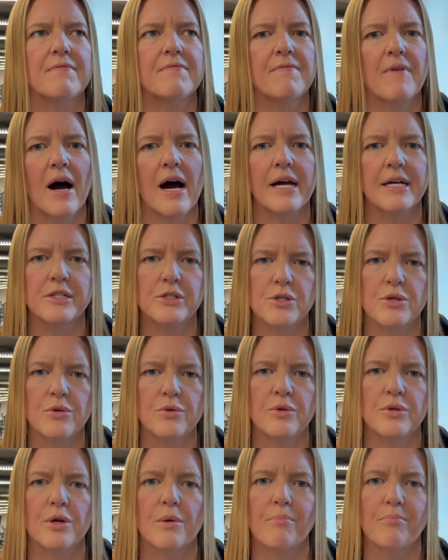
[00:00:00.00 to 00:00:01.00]
fine
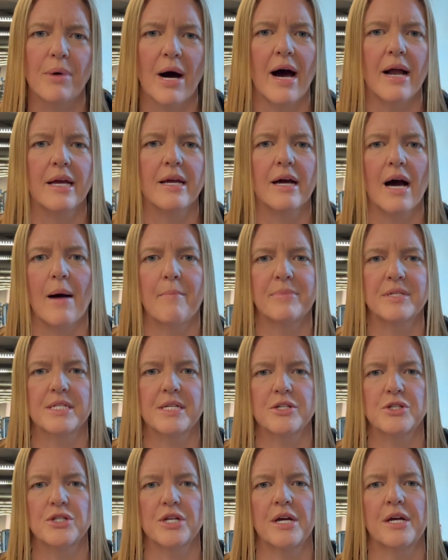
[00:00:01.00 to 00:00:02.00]
tune your body
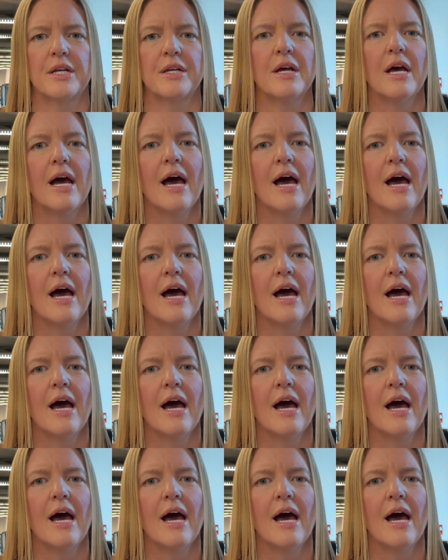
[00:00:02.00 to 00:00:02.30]
composition